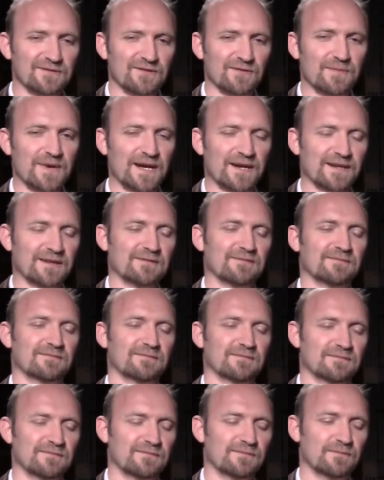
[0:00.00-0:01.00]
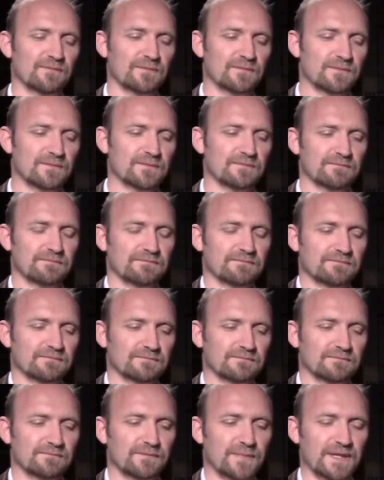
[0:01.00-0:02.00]
dramatic
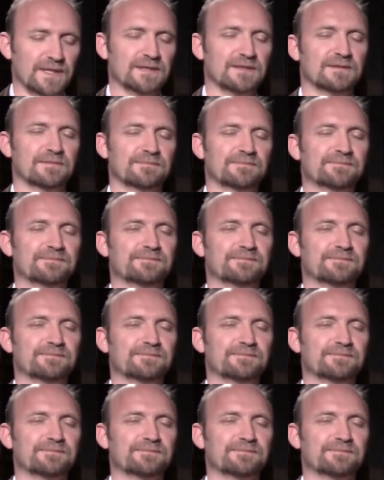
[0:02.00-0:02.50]
piece.